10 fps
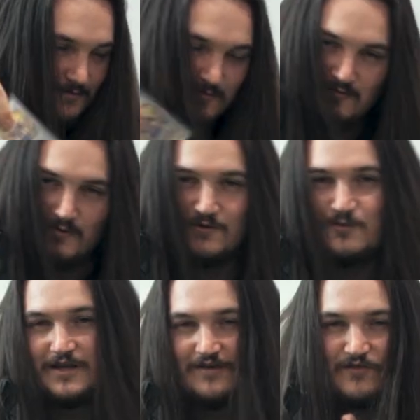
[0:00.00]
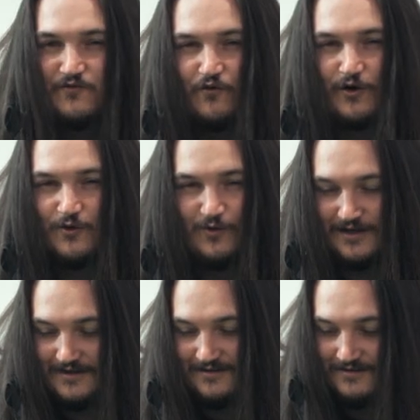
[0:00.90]
We have the foil
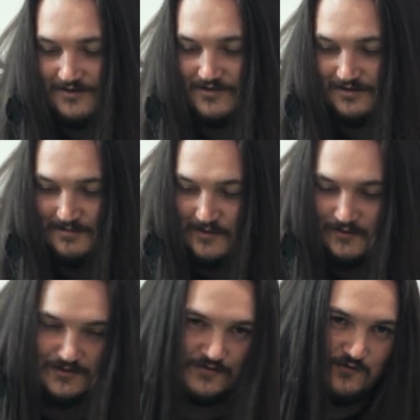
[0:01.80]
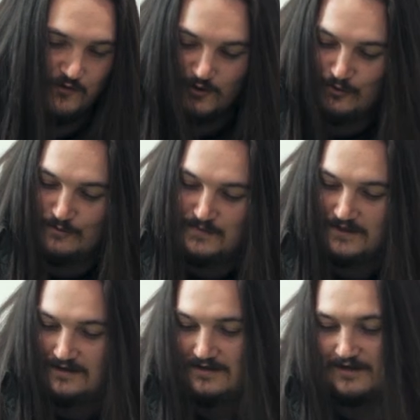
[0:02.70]
one just because it's foil.
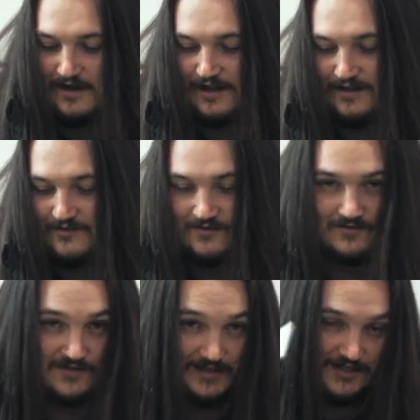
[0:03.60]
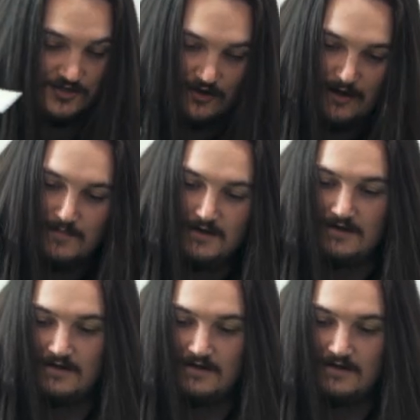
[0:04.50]
And Sledgeheim.